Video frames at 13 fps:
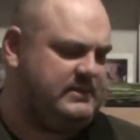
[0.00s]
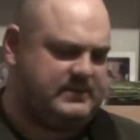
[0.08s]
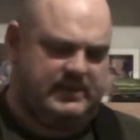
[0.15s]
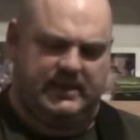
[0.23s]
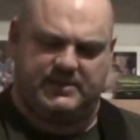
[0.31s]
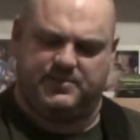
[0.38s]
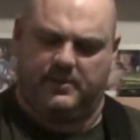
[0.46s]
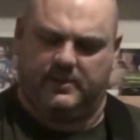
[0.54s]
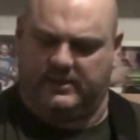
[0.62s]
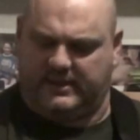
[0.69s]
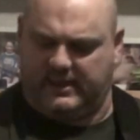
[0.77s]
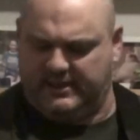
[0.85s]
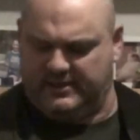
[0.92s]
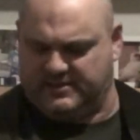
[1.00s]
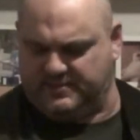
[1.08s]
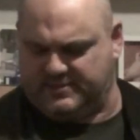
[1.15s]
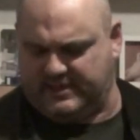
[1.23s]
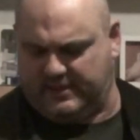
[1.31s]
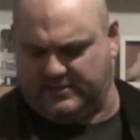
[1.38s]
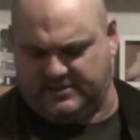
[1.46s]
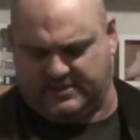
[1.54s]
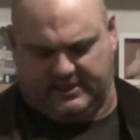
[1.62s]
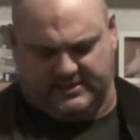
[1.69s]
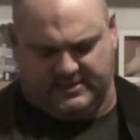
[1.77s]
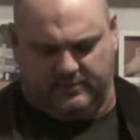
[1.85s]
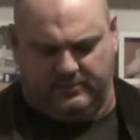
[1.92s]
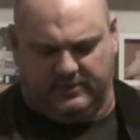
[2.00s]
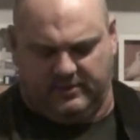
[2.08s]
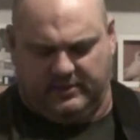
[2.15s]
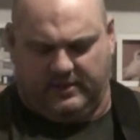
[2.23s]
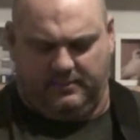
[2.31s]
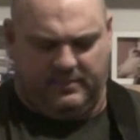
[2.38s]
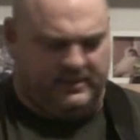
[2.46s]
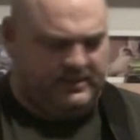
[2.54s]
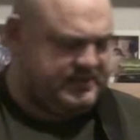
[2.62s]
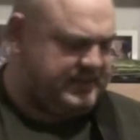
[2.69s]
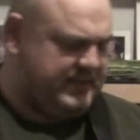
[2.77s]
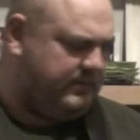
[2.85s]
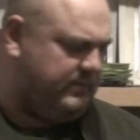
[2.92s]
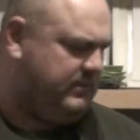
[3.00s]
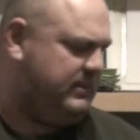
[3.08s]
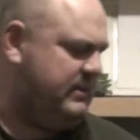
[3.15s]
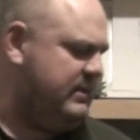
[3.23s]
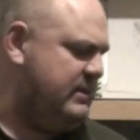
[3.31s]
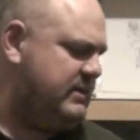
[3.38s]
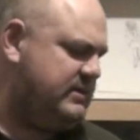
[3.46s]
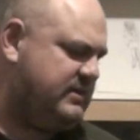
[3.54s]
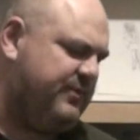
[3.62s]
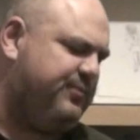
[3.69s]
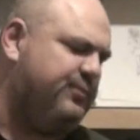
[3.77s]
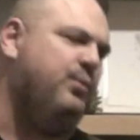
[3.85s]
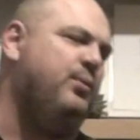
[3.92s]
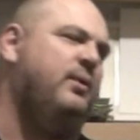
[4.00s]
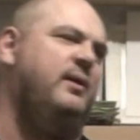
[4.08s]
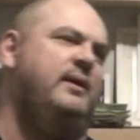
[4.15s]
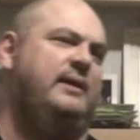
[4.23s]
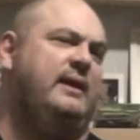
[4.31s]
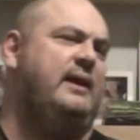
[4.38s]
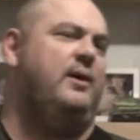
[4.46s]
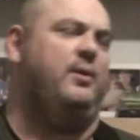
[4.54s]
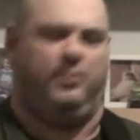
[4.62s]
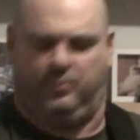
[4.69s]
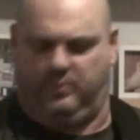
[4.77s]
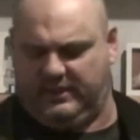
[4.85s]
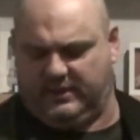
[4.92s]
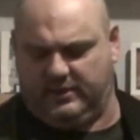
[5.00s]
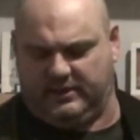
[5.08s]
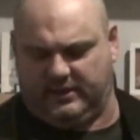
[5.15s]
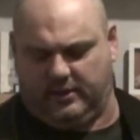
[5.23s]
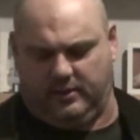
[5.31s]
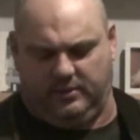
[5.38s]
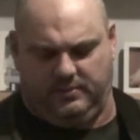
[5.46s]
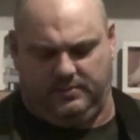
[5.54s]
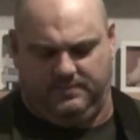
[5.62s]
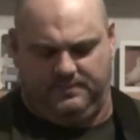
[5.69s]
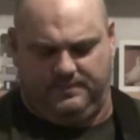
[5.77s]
So let's work at getting some sounds here. So we've got a humbucker sound. So for all right now, we're going to go...